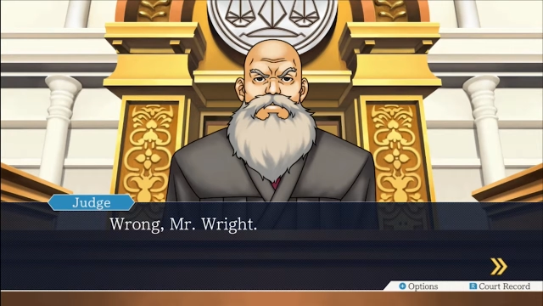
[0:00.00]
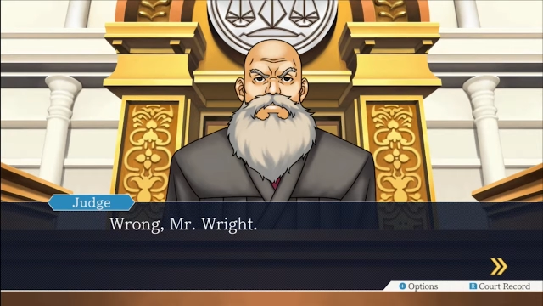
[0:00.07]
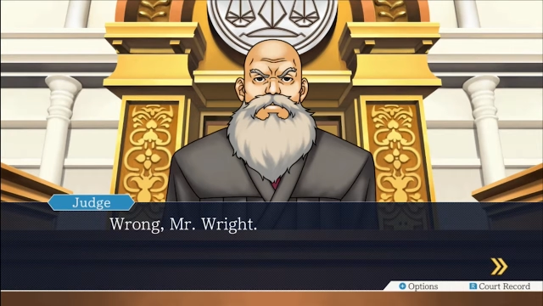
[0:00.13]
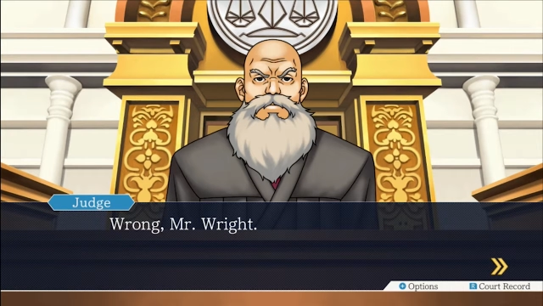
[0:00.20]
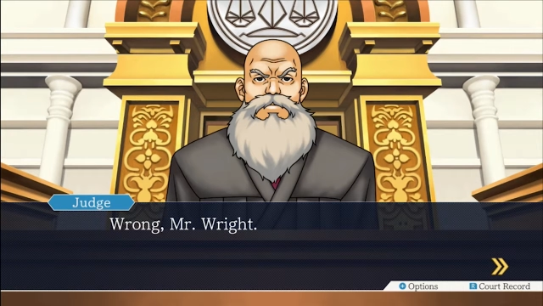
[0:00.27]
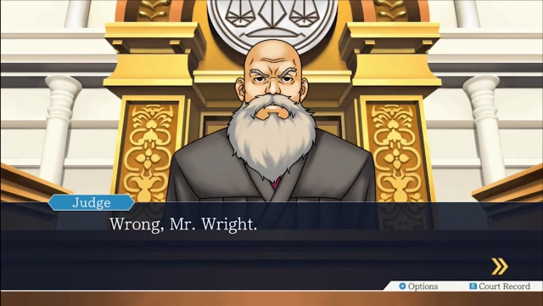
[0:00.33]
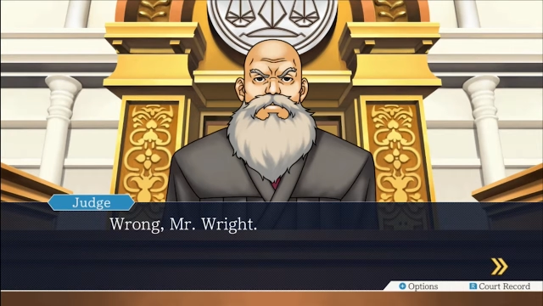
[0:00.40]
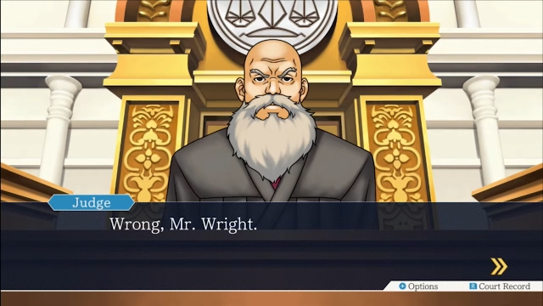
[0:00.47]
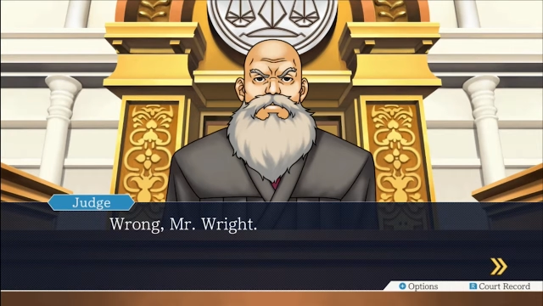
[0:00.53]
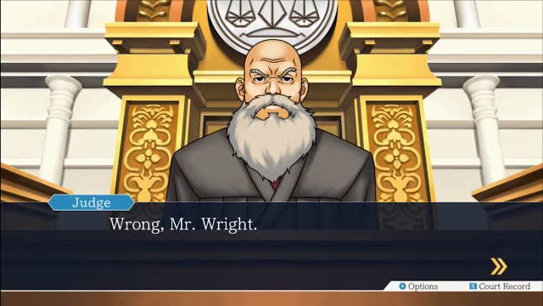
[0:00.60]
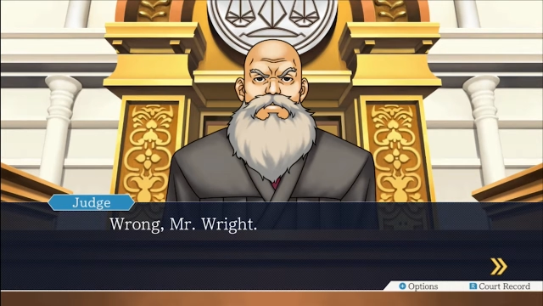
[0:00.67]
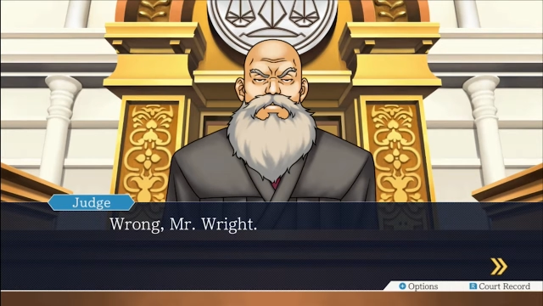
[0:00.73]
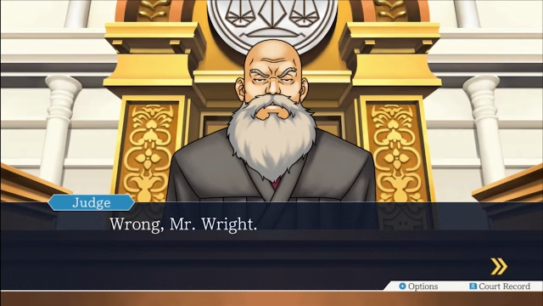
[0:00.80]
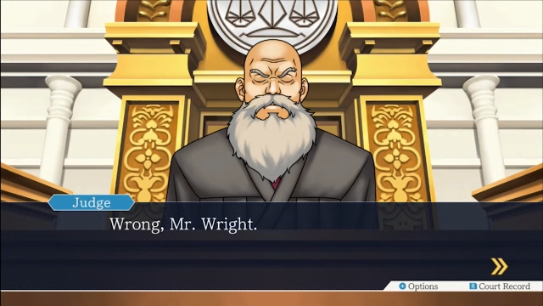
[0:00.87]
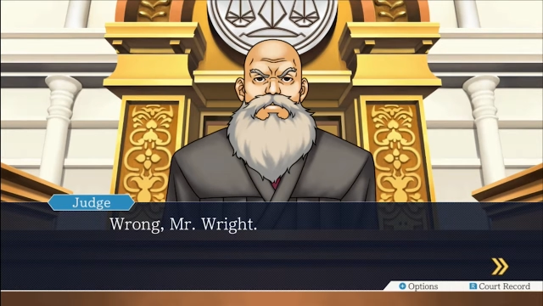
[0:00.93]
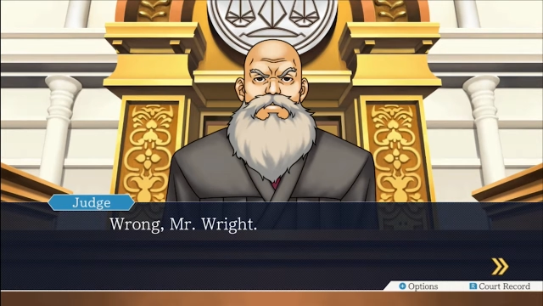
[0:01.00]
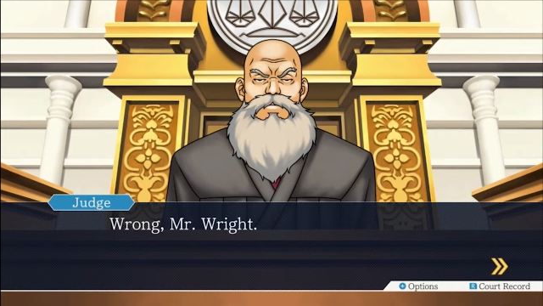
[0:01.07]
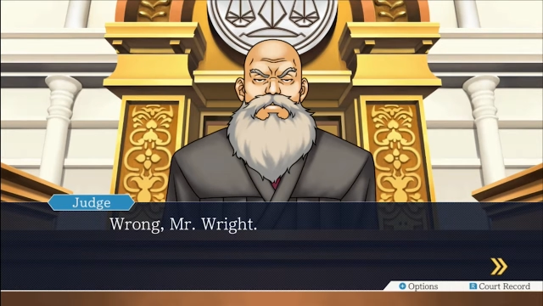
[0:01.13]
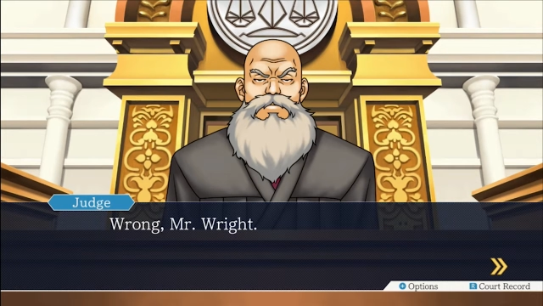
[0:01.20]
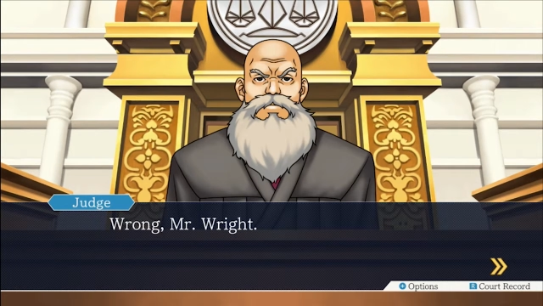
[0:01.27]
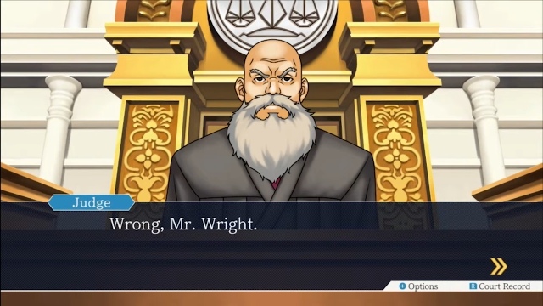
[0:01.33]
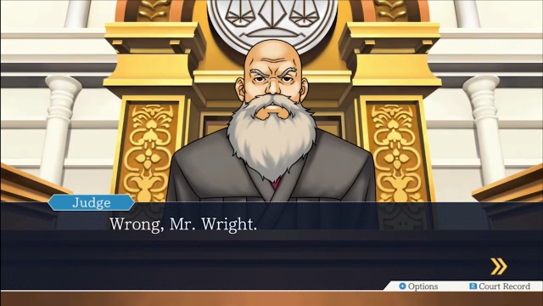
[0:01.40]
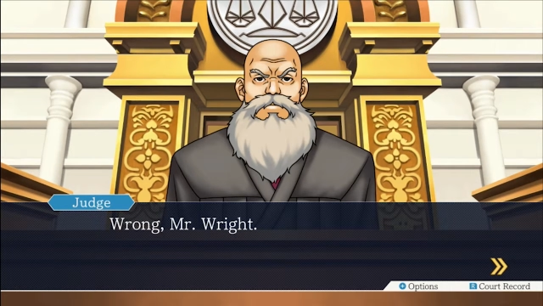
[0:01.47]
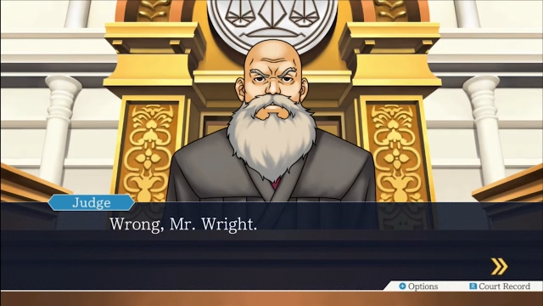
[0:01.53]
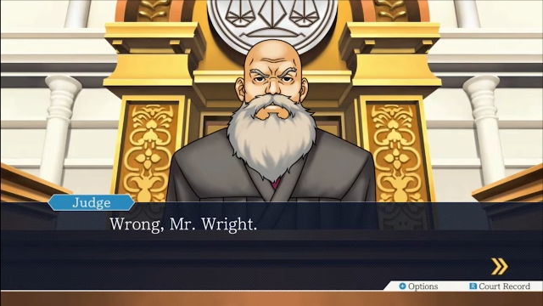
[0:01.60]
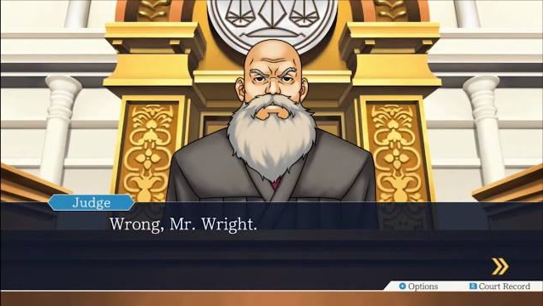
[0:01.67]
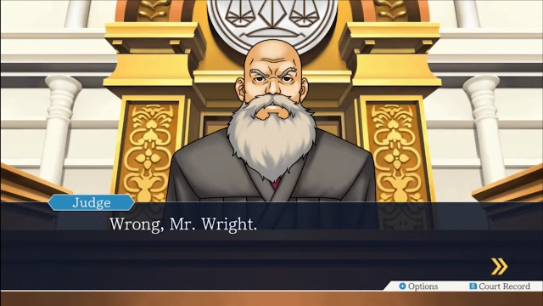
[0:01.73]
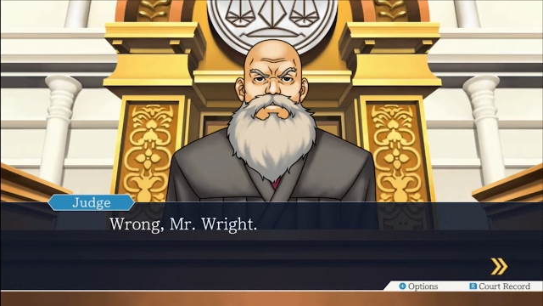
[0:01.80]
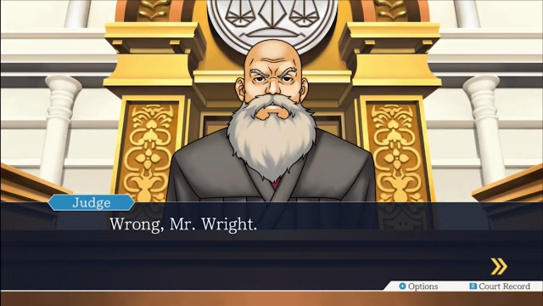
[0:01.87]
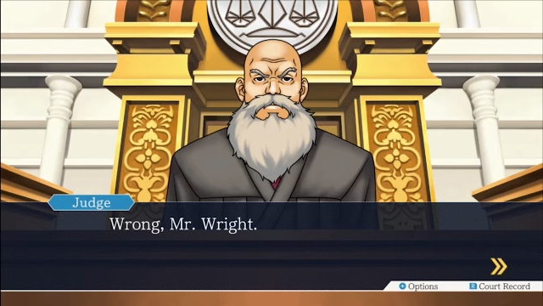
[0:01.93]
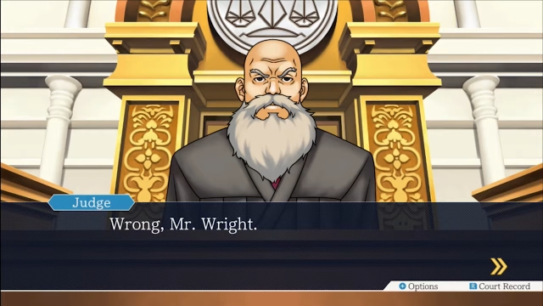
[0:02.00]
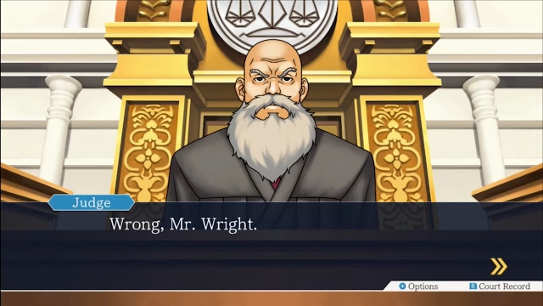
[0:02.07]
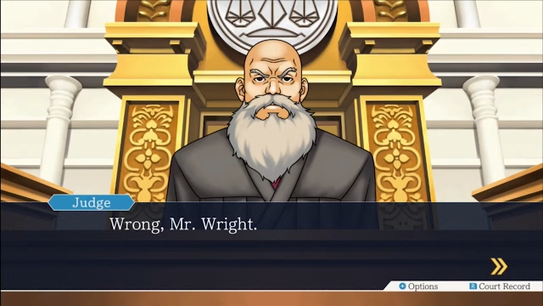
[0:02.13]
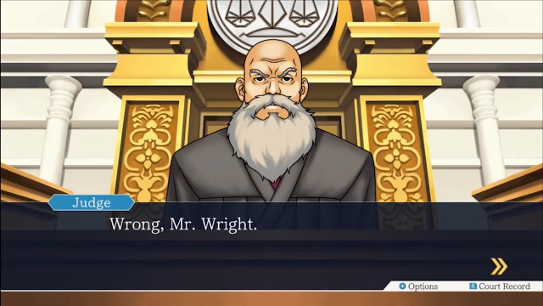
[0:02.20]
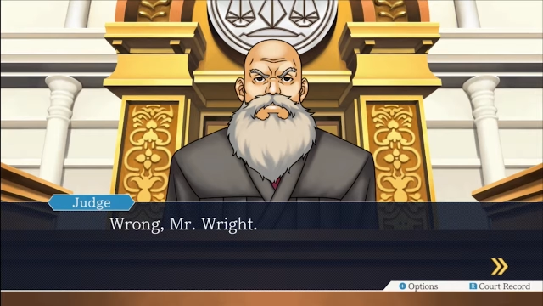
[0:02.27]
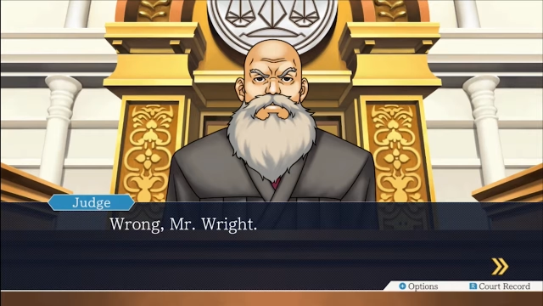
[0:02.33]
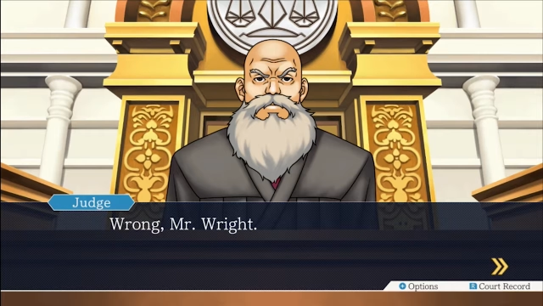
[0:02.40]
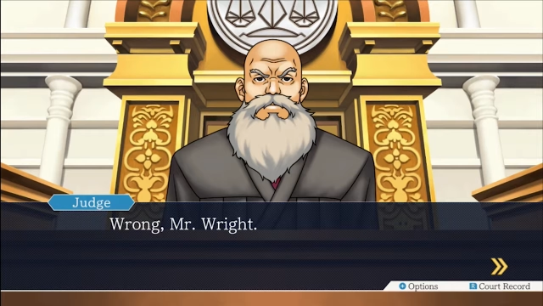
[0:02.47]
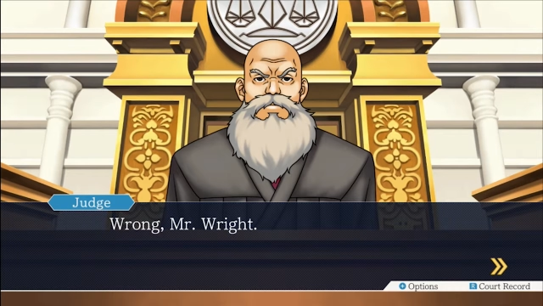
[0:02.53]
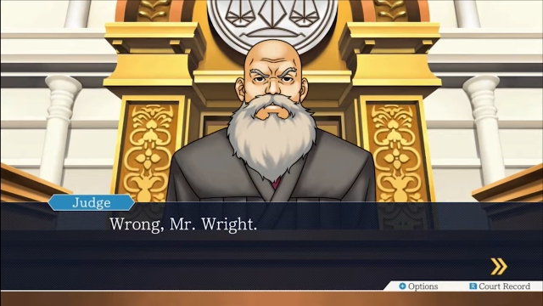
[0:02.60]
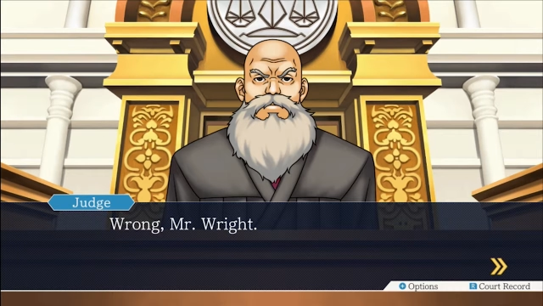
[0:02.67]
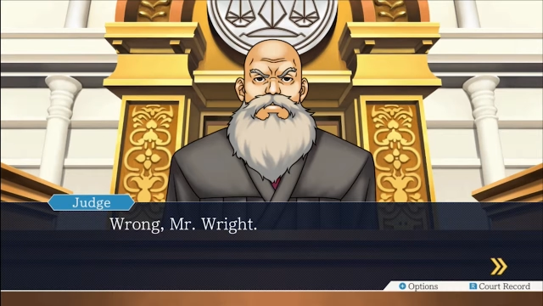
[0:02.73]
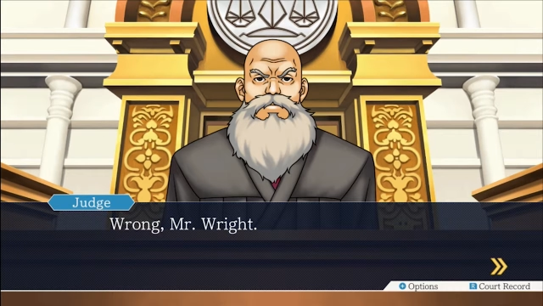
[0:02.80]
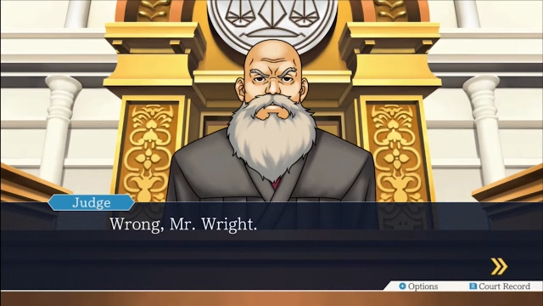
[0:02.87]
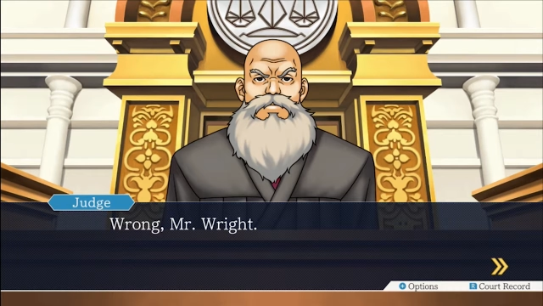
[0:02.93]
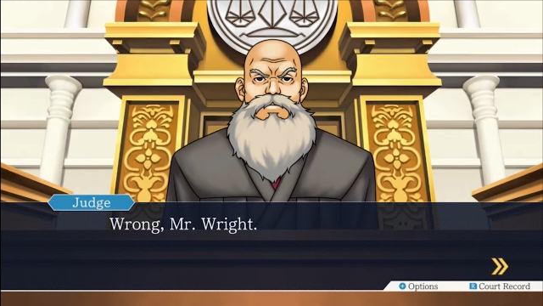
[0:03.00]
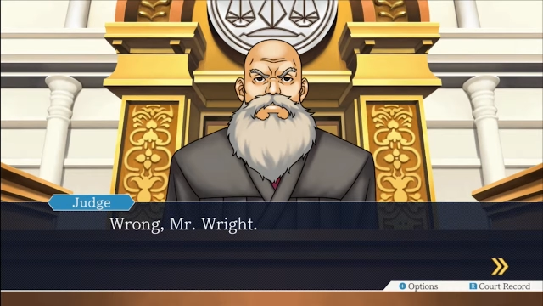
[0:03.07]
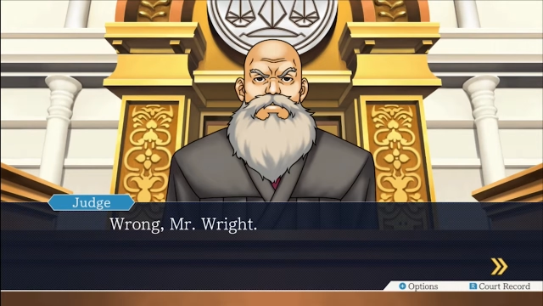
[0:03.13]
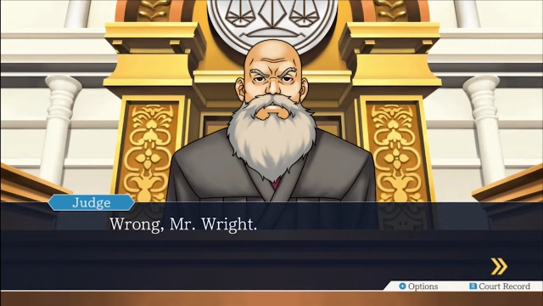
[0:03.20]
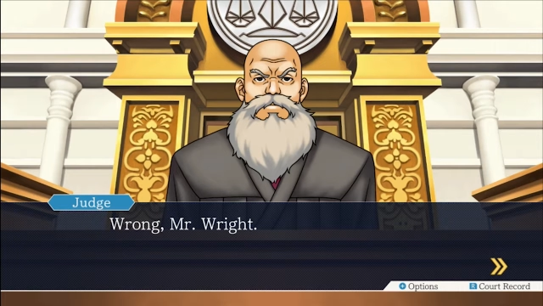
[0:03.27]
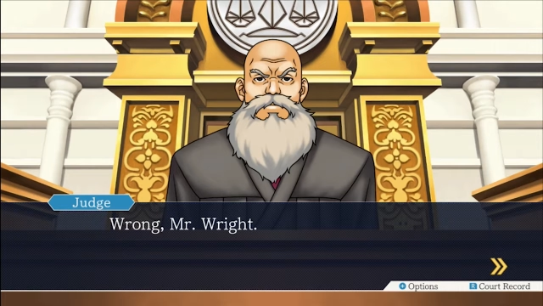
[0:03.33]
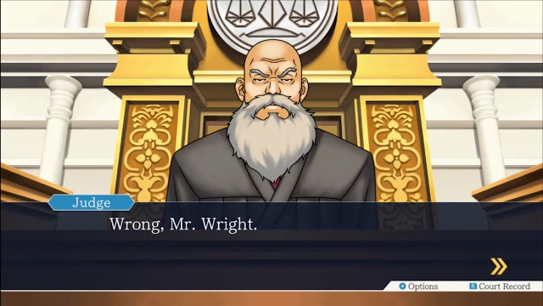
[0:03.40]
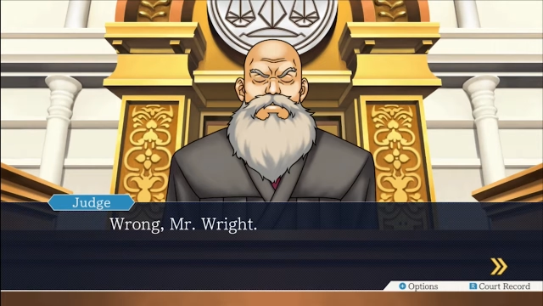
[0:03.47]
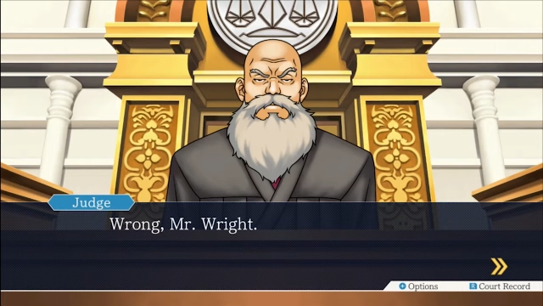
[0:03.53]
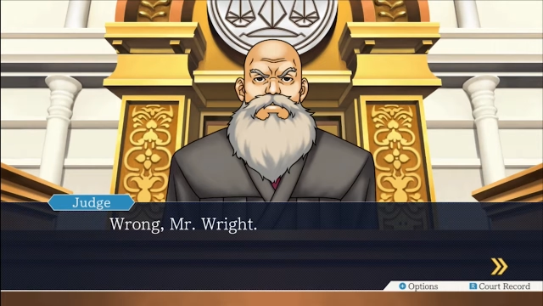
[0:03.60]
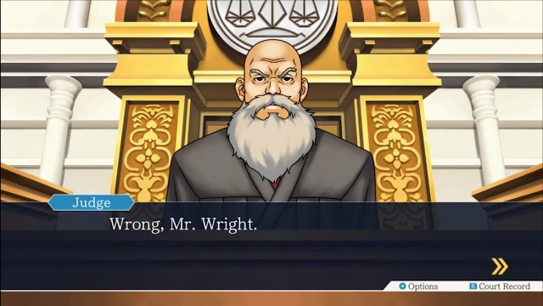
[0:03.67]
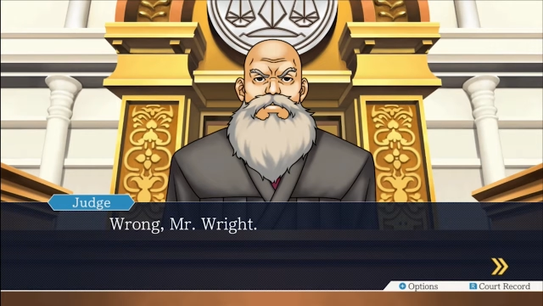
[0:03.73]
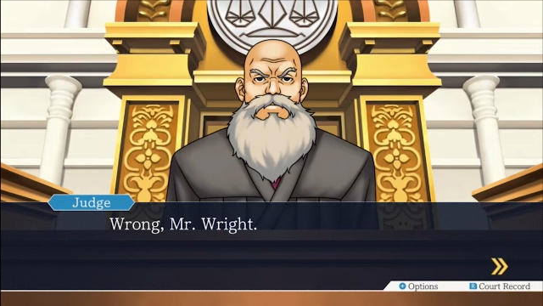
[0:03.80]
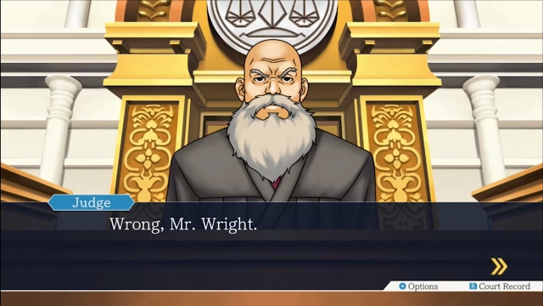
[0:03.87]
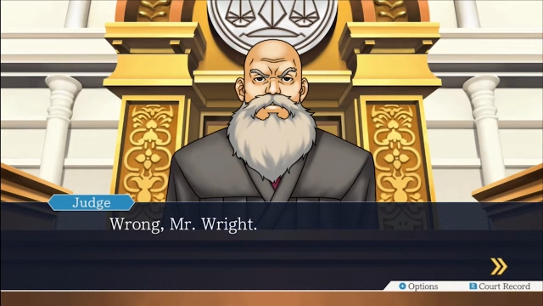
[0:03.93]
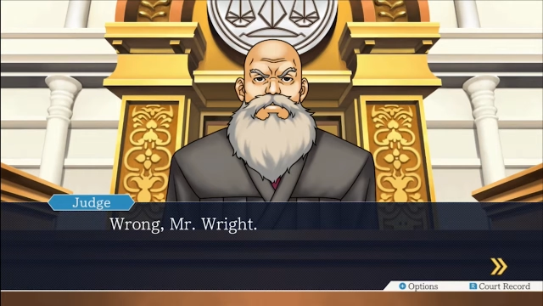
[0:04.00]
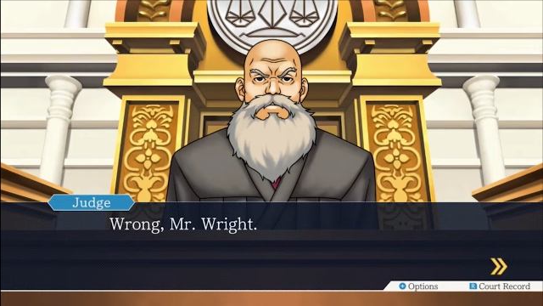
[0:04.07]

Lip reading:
No face is visible, so there are no lips to read.